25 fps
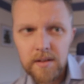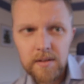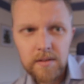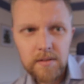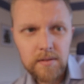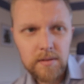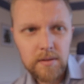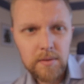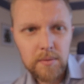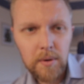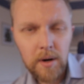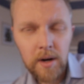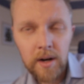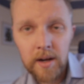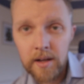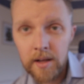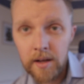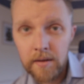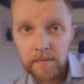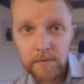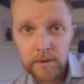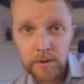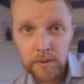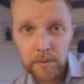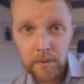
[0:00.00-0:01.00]
So I
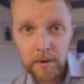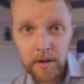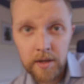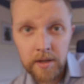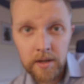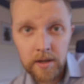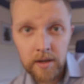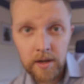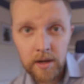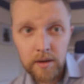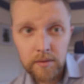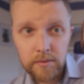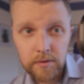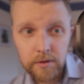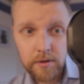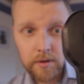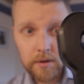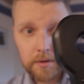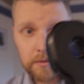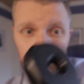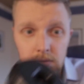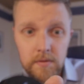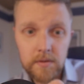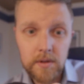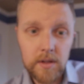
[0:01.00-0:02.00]
have no idea how to
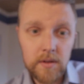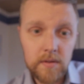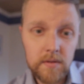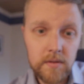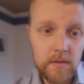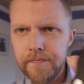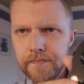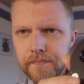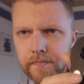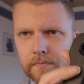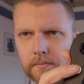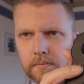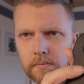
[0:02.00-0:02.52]
use this.